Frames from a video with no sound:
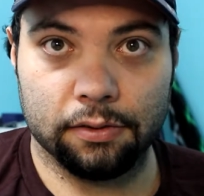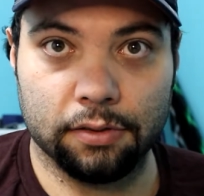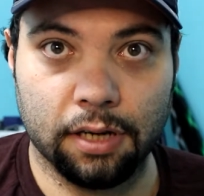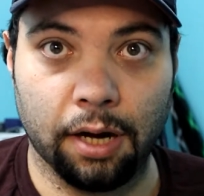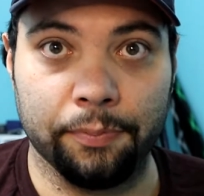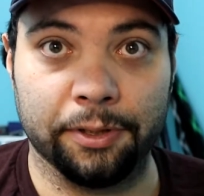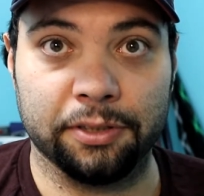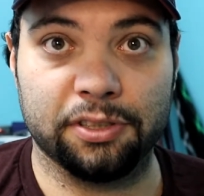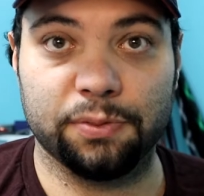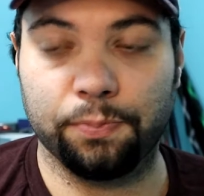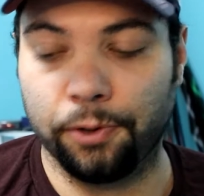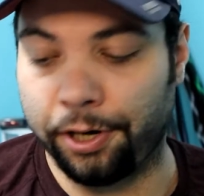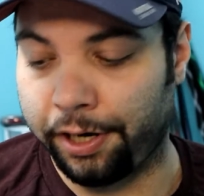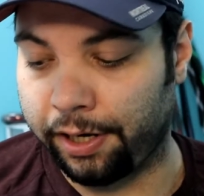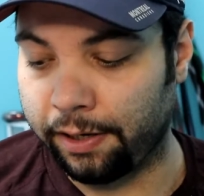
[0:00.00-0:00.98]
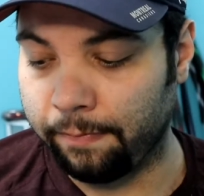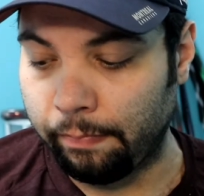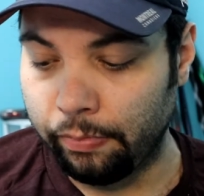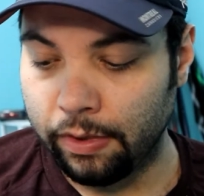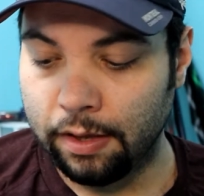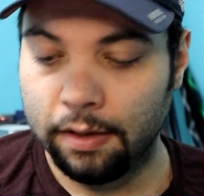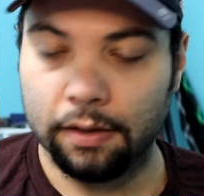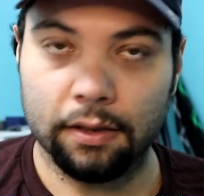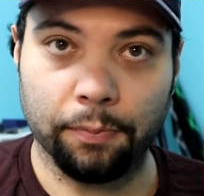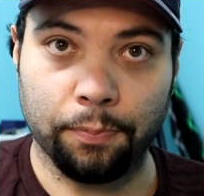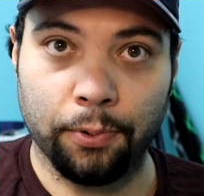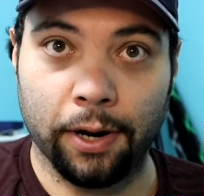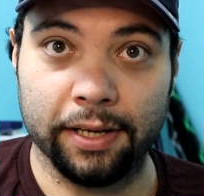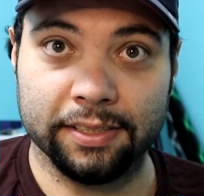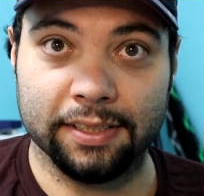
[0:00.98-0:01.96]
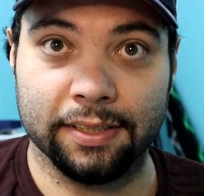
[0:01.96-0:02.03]
coming spring, the
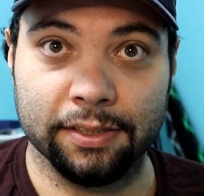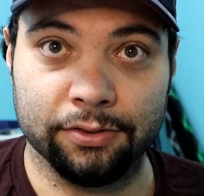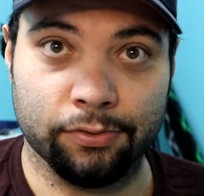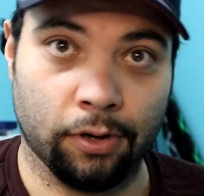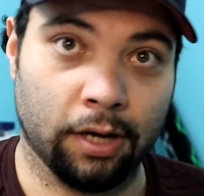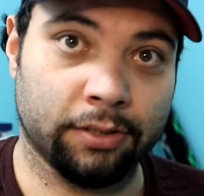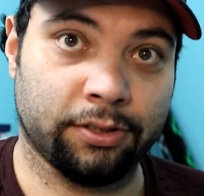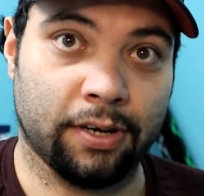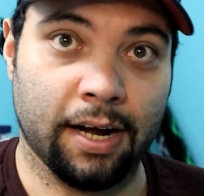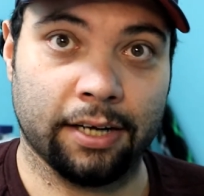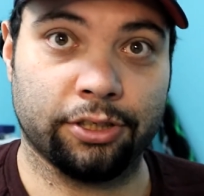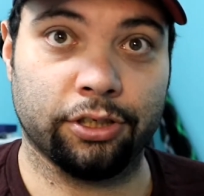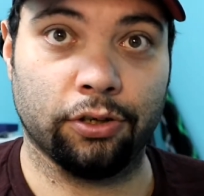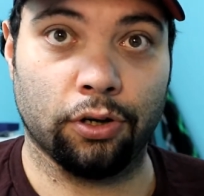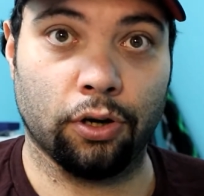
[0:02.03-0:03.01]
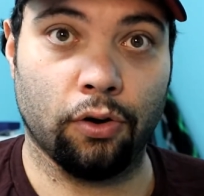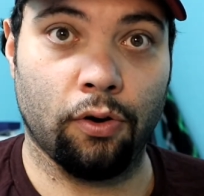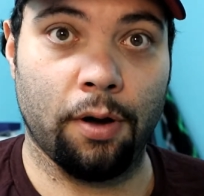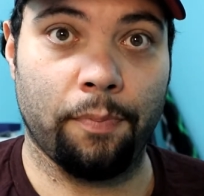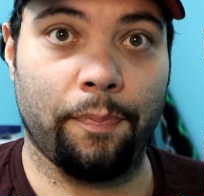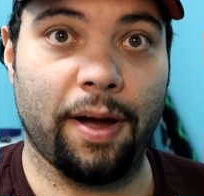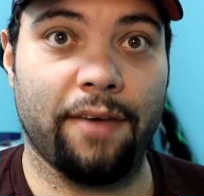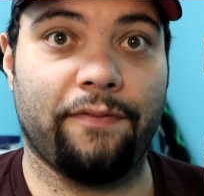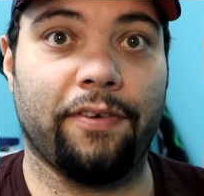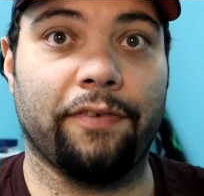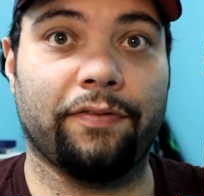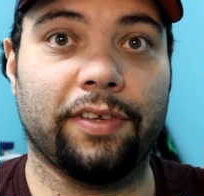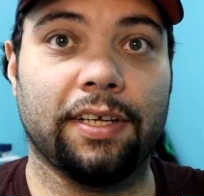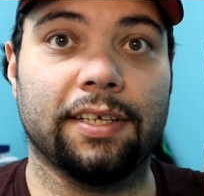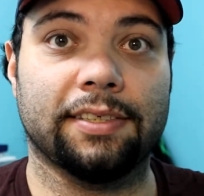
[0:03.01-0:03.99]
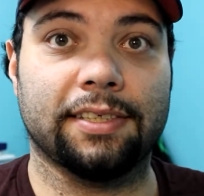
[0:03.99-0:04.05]
price of these rods are actually going to go up by $50
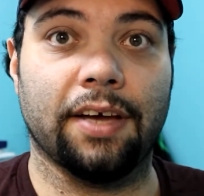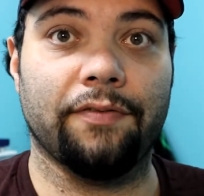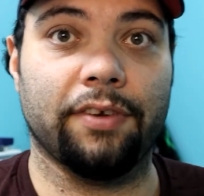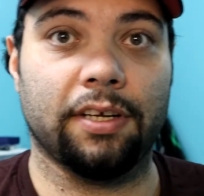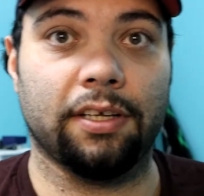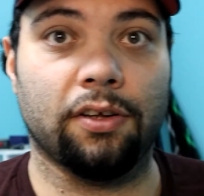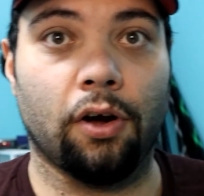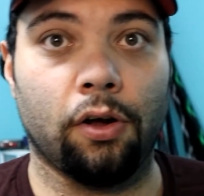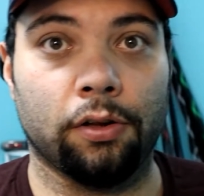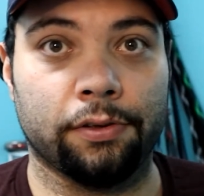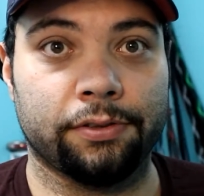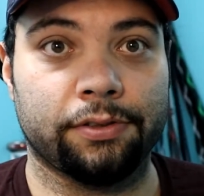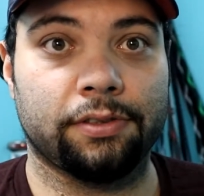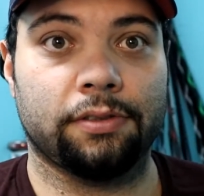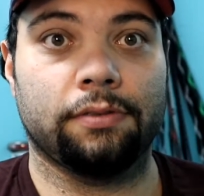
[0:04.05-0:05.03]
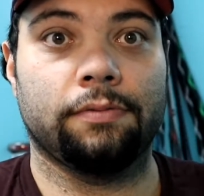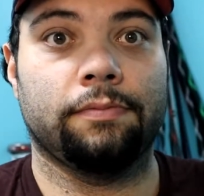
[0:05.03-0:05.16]
to $70.